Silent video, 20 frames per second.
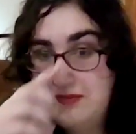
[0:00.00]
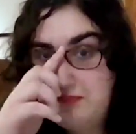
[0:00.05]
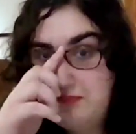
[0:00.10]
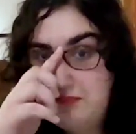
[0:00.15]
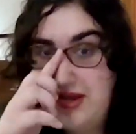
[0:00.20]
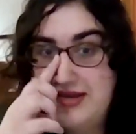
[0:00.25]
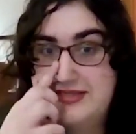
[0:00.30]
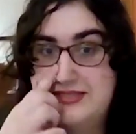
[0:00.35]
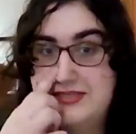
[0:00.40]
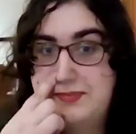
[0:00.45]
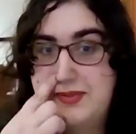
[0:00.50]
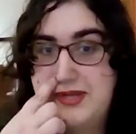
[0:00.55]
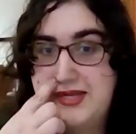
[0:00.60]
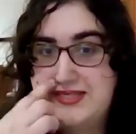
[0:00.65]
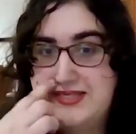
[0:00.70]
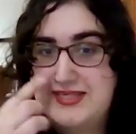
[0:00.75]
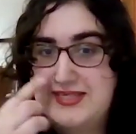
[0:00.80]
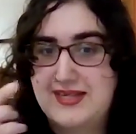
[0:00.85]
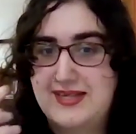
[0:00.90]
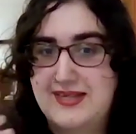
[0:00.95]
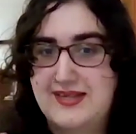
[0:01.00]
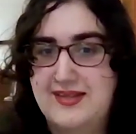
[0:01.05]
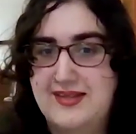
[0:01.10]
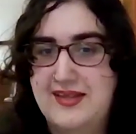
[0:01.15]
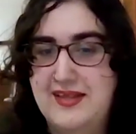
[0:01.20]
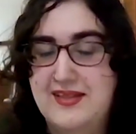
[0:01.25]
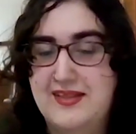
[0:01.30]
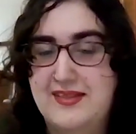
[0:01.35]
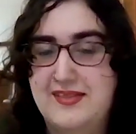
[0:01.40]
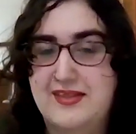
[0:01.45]

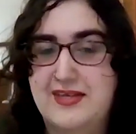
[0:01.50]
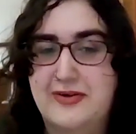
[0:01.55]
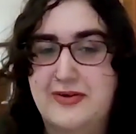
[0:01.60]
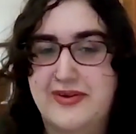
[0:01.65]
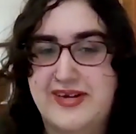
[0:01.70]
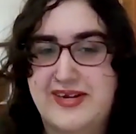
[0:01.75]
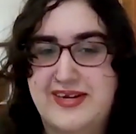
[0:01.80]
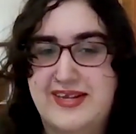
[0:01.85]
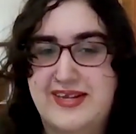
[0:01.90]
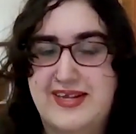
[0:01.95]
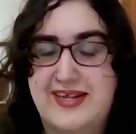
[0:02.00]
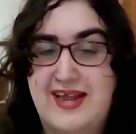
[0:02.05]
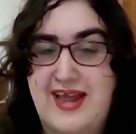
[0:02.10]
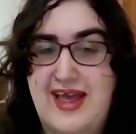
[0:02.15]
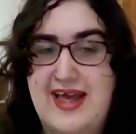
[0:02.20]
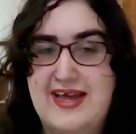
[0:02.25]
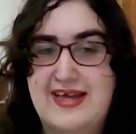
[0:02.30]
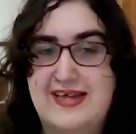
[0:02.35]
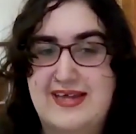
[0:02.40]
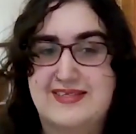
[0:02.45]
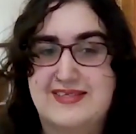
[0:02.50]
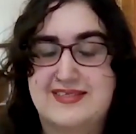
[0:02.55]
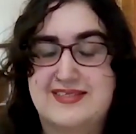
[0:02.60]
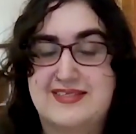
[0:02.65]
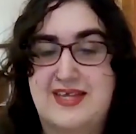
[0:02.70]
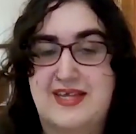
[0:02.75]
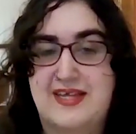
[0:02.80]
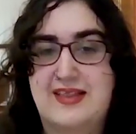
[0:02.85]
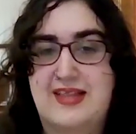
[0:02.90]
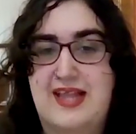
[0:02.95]
depicting the Trinity
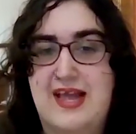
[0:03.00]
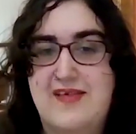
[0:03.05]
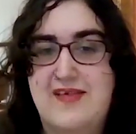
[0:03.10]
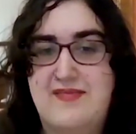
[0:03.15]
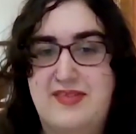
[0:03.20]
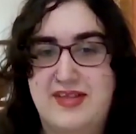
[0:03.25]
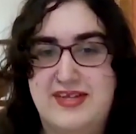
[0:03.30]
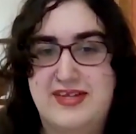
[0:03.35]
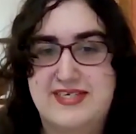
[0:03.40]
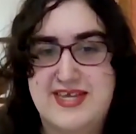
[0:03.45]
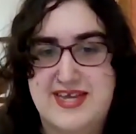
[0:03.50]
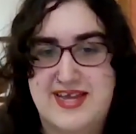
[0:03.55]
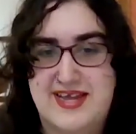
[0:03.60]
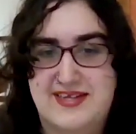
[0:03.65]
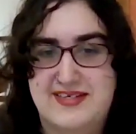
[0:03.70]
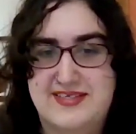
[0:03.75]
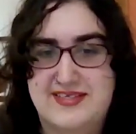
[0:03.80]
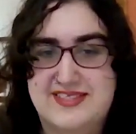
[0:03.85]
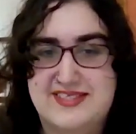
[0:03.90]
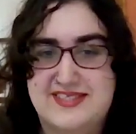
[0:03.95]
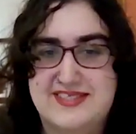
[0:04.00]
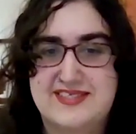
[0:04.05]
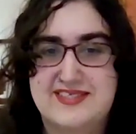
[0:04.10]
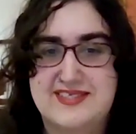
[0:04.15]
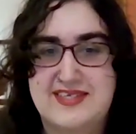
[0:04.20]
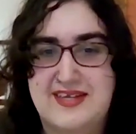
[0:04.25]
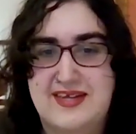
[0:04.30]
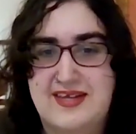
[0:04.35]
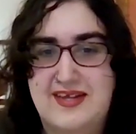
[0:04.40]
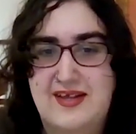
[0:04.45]
as a lively
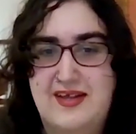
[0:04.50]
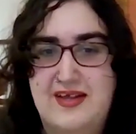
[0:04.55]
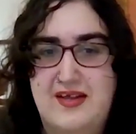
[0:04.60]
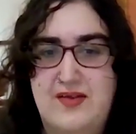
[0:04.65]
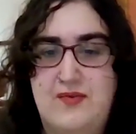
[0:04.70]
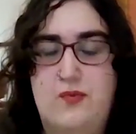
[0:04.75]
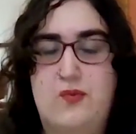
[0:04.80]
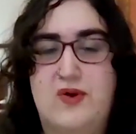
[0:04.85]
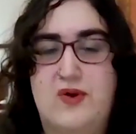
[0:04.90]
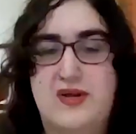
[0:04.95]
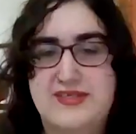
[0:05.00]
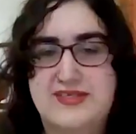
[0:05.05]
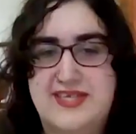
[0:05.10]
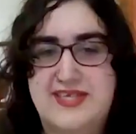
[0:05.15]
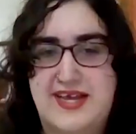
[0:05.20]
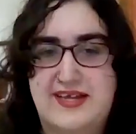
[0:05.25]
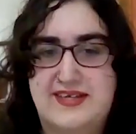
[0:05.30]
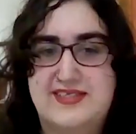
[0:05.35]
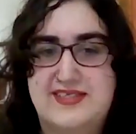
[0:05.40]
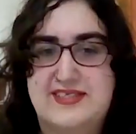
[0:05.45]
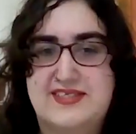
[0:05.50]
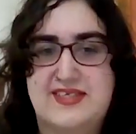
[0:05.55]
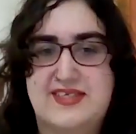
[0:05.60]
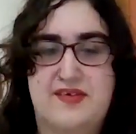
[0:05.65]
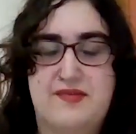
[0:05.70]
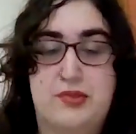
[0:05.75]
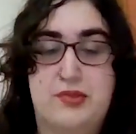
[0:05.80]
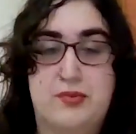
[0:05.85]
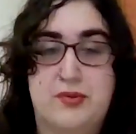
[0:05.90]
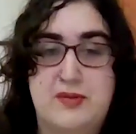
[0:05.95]
dance, one dance
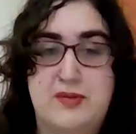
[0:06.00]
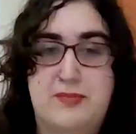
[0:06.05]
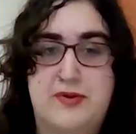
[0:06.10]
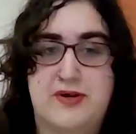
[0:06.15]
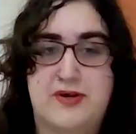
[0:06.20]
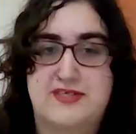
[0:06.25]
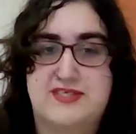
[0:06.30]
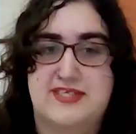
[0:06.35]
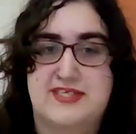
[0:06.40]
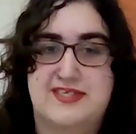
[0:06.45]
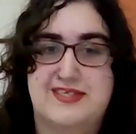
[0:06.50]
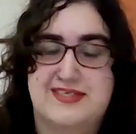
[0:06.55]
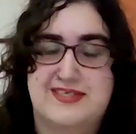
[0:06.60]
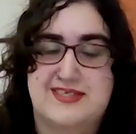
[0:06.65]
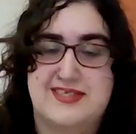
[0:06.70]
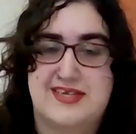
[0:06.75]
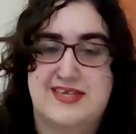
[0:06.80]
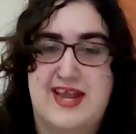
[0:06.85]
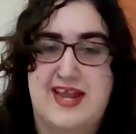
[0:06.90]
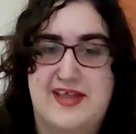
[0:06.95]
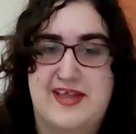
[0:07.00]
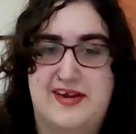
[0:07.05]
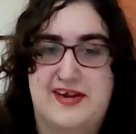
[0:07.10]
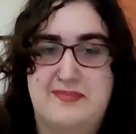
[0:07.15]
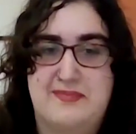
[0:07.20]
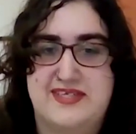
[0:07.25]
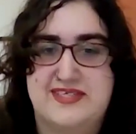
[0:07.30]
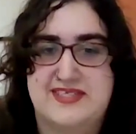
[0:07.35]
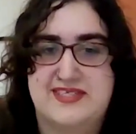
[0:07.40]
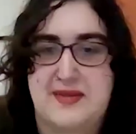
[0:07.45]
of three persons that
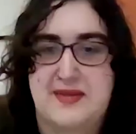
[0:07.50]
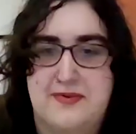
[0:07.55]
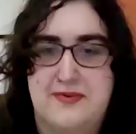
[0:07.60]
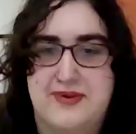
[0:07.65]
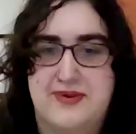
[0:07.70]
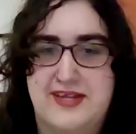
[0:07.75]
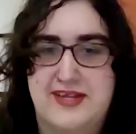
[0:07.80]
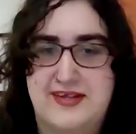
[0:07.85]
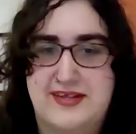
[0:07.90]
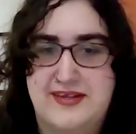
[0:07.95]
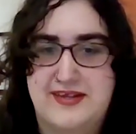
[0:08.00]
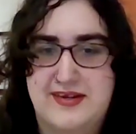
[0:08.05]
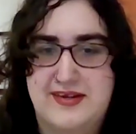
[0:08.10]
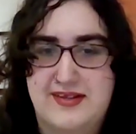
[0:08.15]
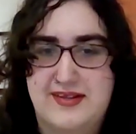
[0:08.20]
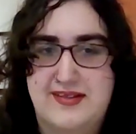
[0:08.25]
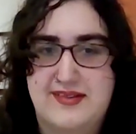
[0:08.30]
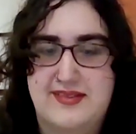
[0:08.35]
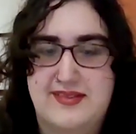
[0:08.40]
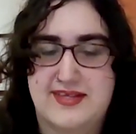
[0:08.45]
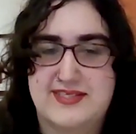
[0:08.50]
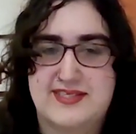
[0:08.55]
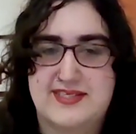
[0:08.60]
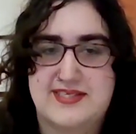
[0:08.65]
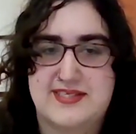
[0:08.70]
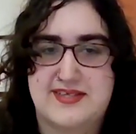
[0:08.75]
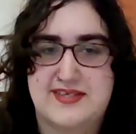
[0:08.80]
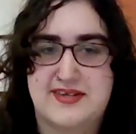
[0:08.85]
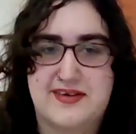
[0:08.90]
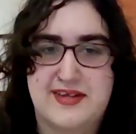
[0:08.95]
cannot be separated. Thus
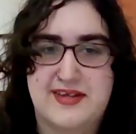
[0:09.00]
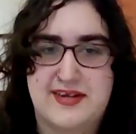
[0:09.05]
is their